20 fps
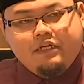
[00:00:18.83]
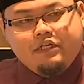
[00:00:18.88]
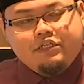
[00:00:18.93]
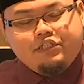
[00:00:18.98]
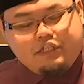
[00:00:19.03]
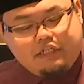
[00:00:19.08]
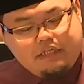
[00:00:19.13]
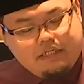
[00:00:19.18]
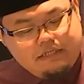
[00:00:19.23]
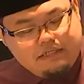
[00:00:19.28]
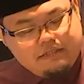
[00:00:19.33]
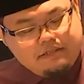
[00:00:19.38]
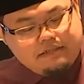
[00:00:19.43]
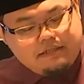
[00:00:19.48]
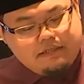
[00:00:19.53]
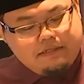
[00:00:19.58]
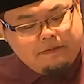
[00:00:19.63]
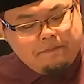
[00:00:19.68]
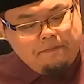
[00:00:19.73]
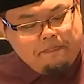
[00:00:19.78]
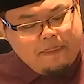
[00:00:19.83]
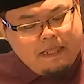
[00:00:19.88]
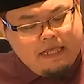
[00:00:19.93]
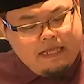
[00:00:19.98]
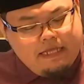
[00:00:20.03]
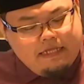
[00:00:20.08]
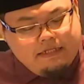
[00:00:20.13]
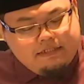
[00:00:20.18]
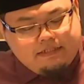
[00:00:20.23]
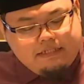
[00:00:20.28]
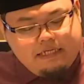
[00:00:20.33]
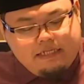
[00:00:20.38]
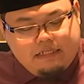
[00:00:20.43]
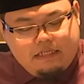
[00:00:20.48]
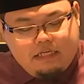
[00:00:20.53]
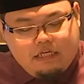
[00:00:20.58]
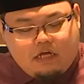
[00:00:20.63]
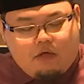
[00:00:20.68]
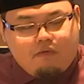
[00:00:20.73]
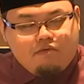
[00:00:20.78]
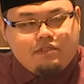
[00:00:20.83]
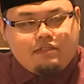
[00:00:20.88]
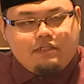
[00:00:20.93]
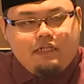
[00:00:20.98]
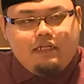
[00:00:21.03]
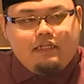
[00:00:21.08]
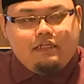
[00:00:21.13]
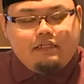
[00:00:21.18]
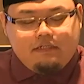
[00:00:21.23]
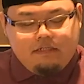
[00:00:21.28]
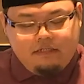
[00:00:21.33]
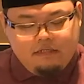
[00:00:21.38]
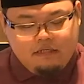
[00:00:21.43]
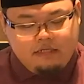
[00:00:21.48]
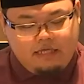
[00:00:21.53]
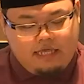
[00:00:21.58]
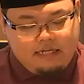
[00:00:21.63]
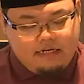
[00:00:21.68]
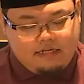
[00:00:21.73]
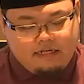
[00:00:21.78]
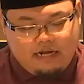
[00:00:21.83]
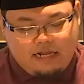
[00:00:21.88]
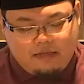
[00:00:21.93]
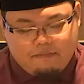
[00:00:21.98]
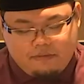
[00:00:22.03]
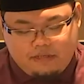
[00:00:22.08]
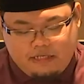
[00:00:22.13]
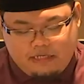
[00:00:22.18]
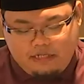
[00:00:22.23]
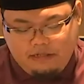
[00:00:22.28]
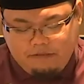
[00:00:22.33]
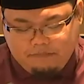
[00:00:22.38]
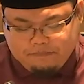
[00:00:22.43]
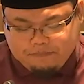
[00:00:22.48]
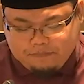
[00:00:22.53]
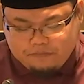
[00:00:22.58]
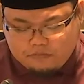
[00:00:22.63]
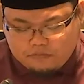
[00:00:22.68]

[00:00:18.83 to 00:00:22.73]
She is a senior counselor at Club Hill.